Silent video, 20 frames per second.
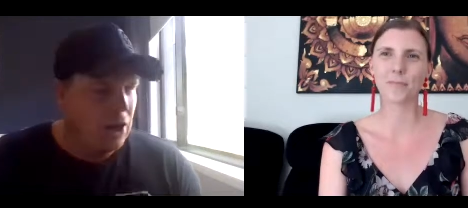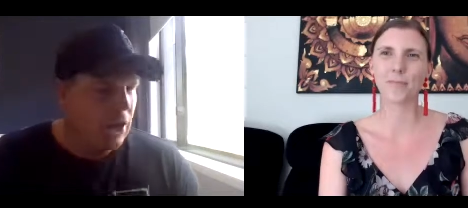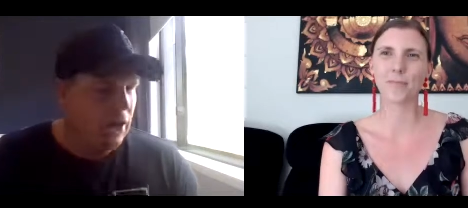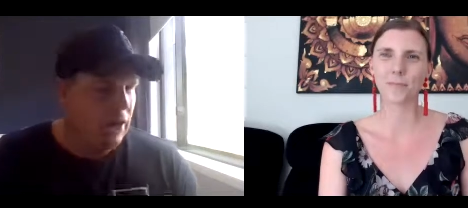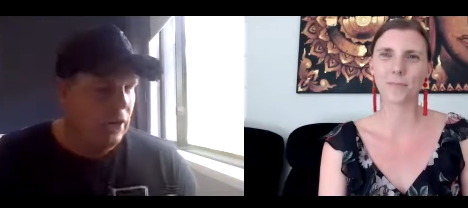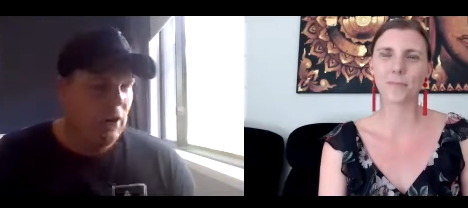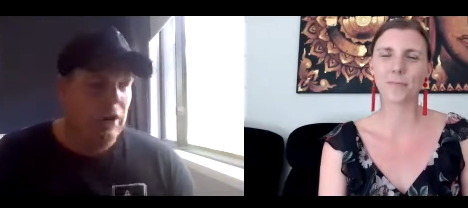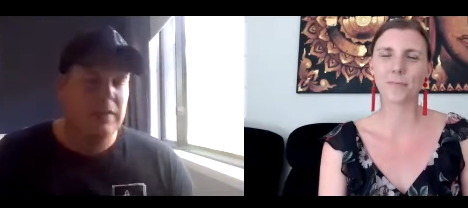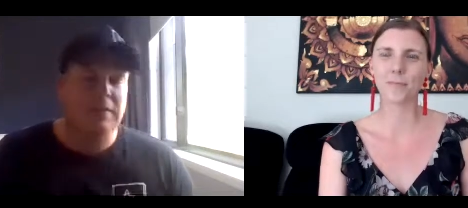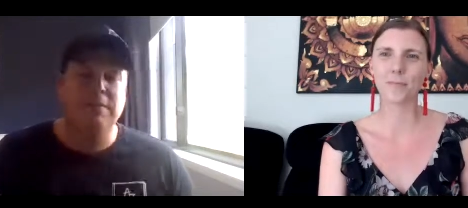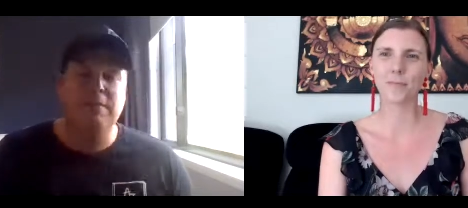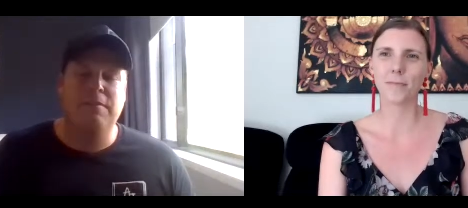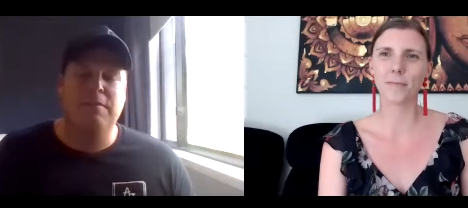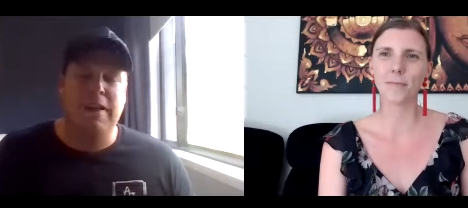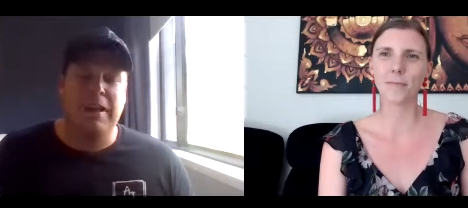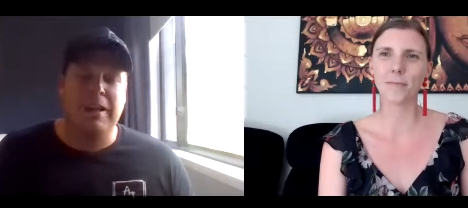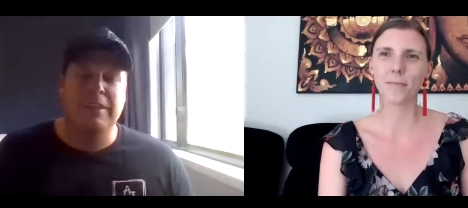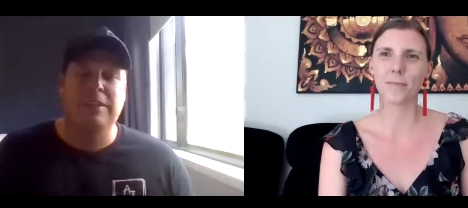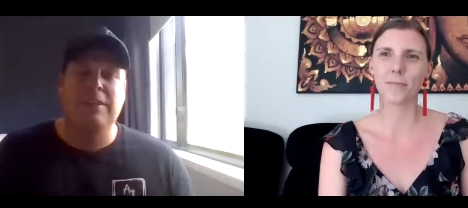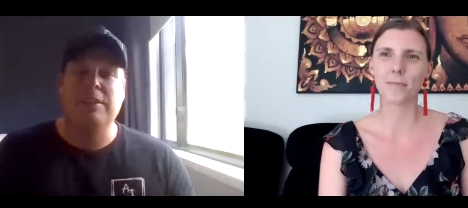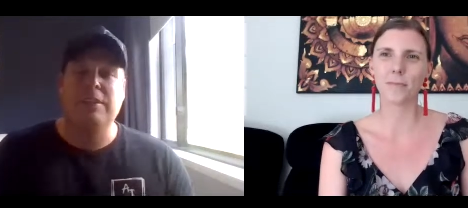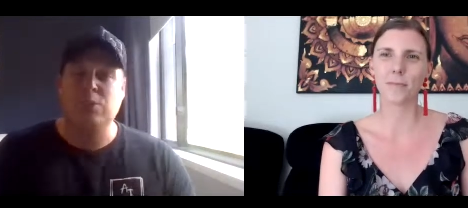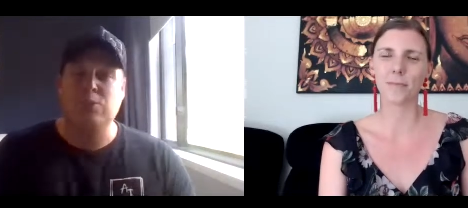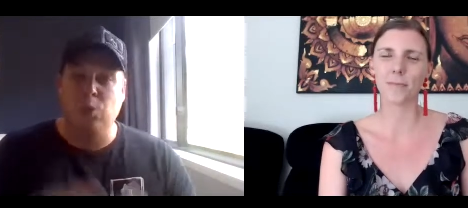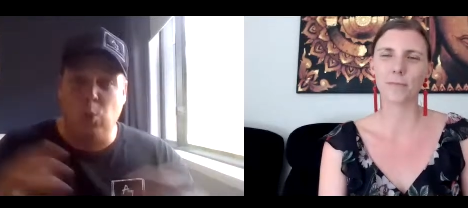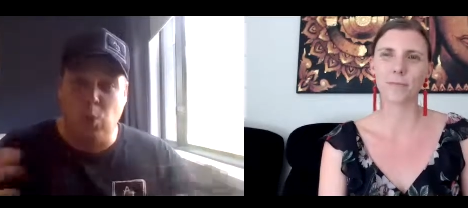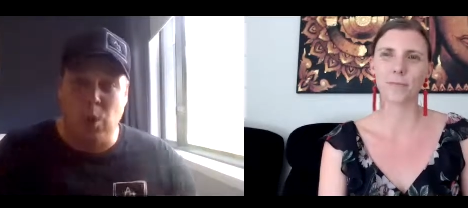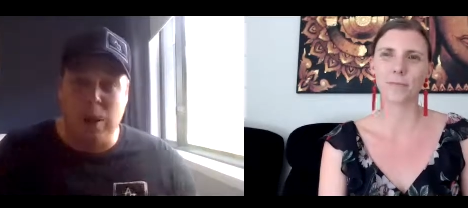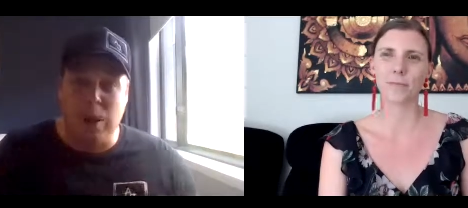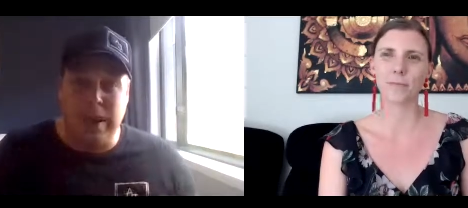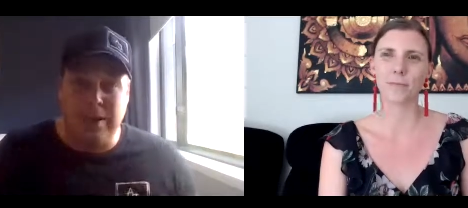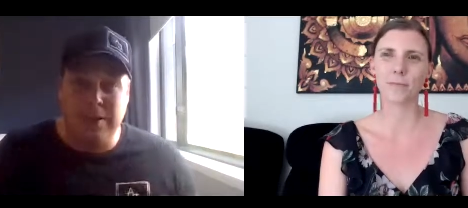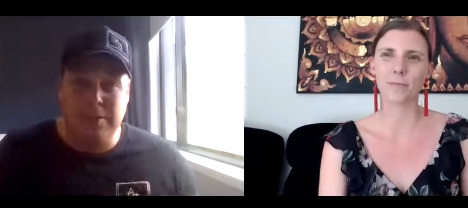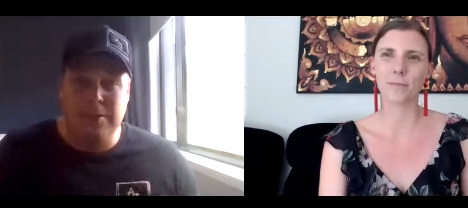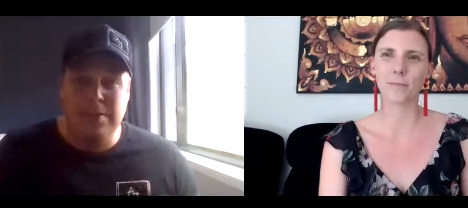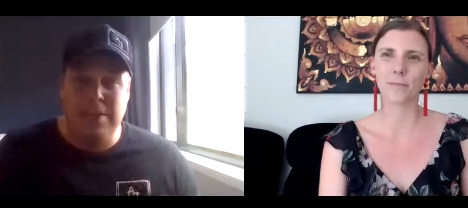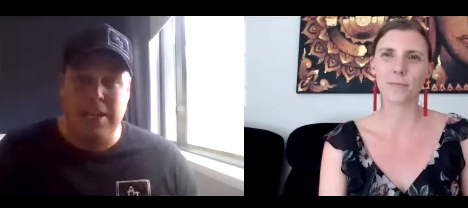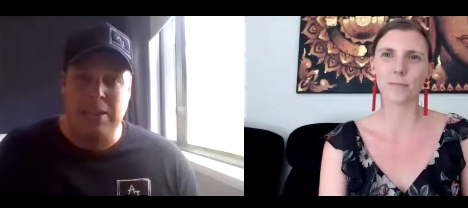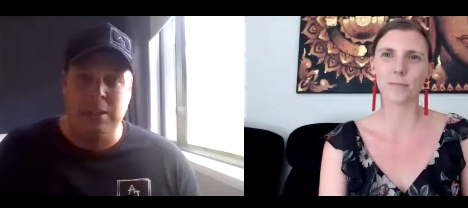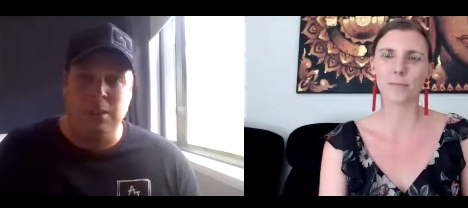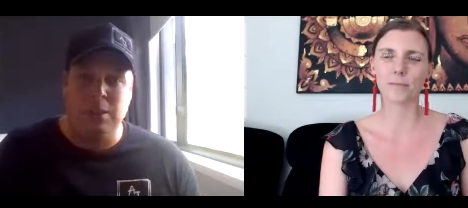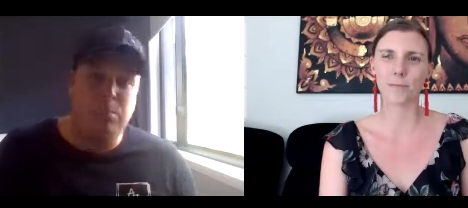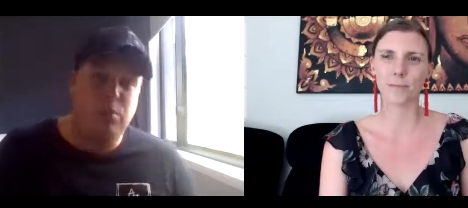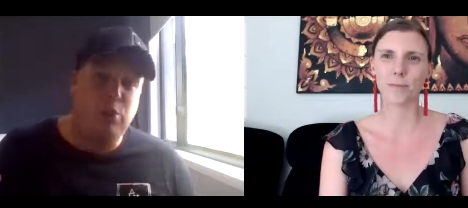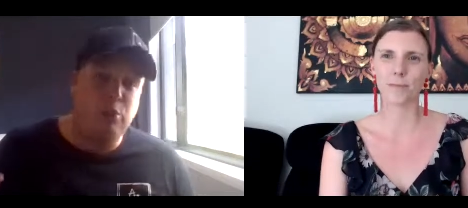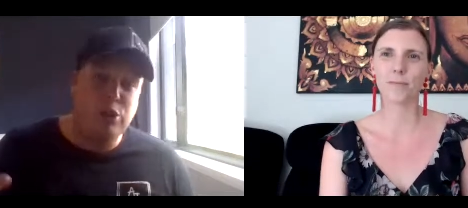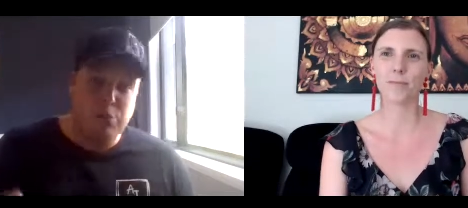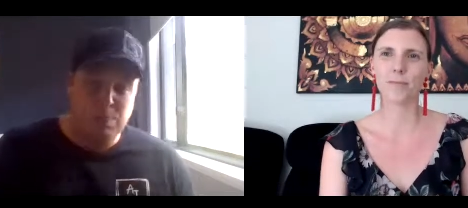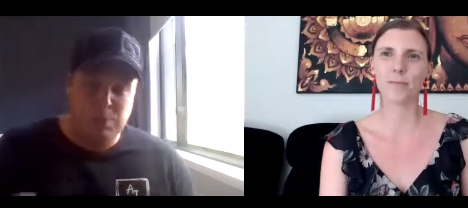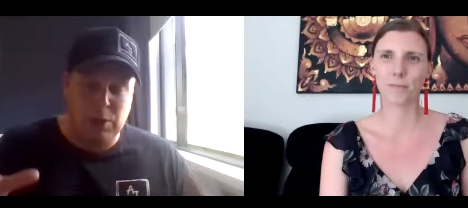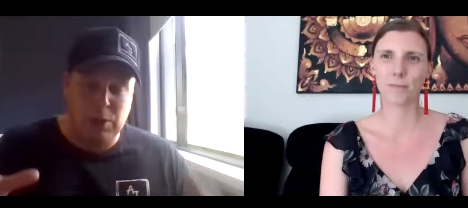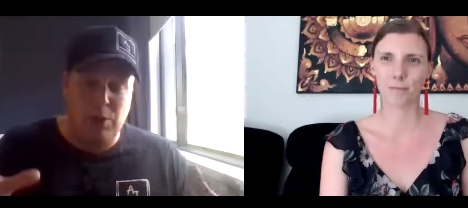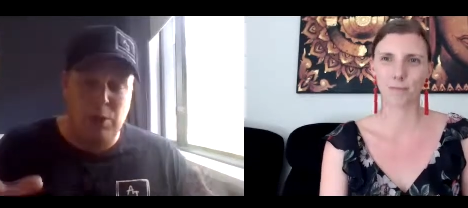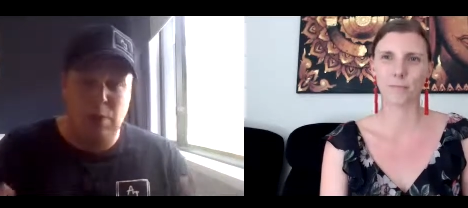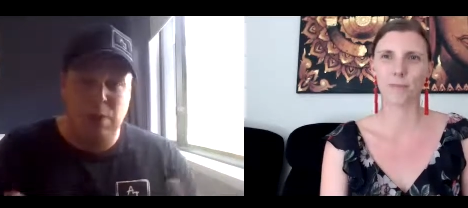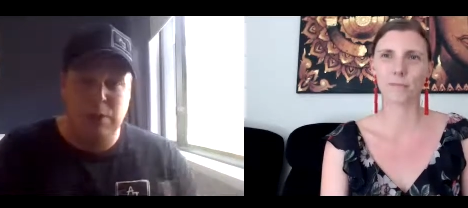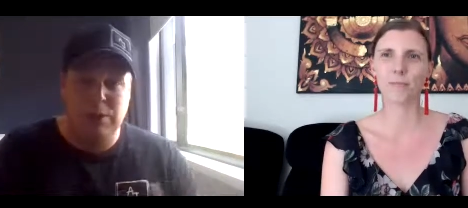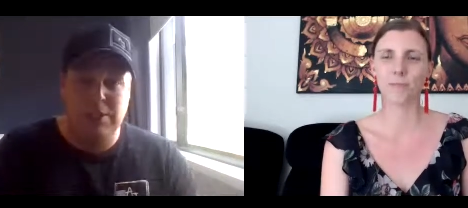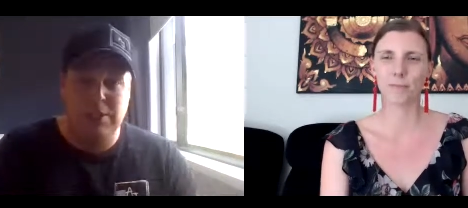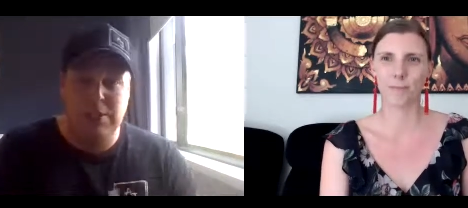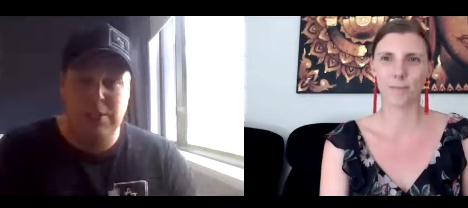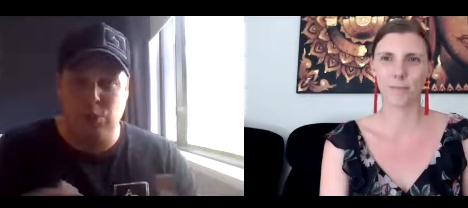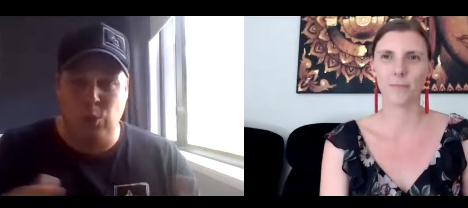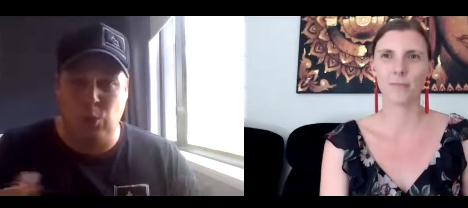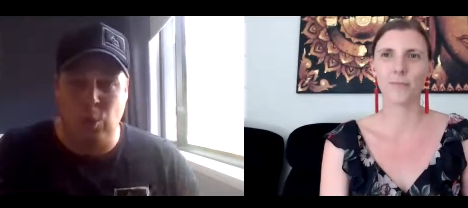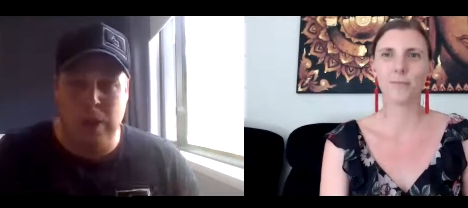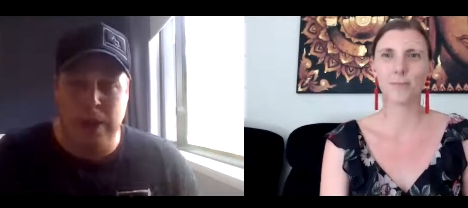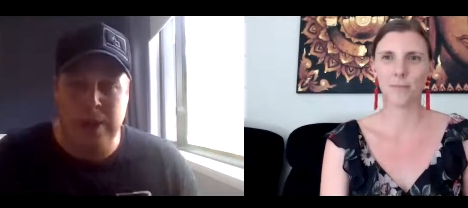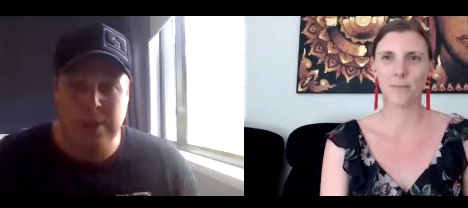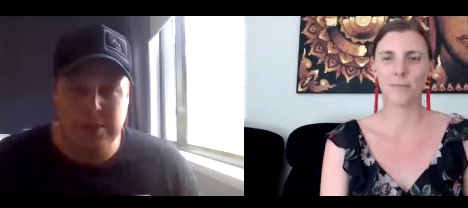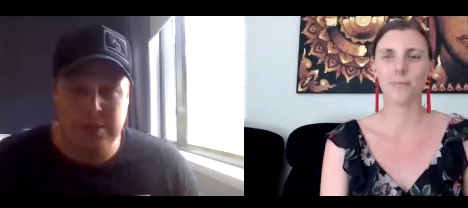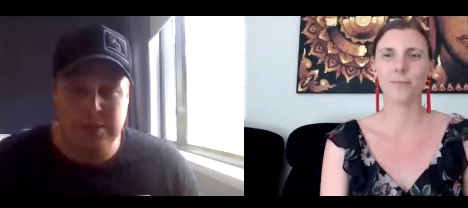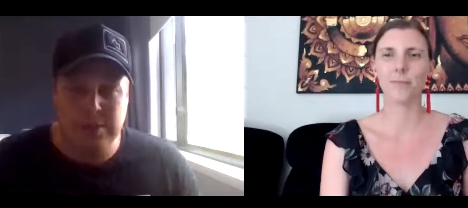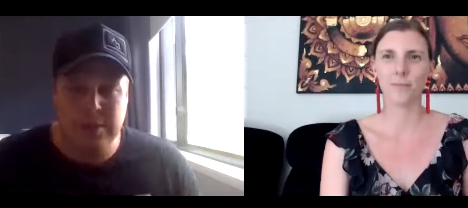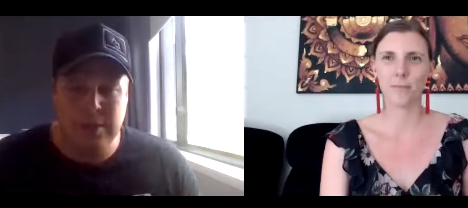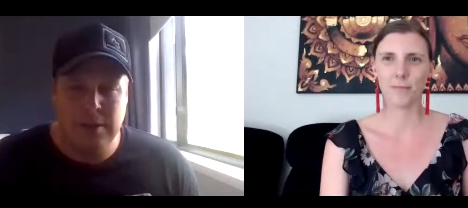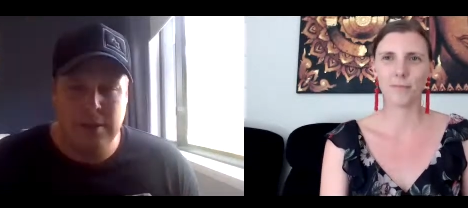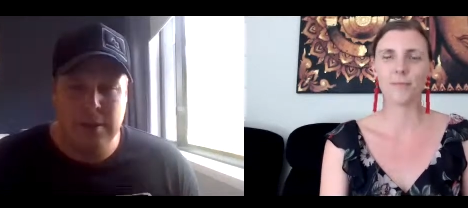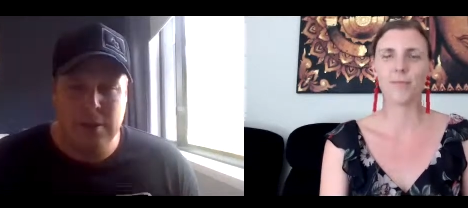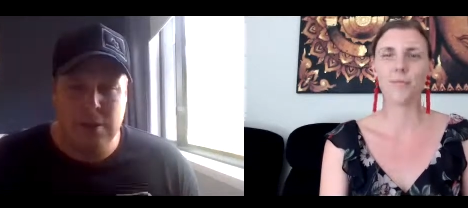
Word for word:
Speaker 1: I like the fact that there's awareness and the push behind it is awareness.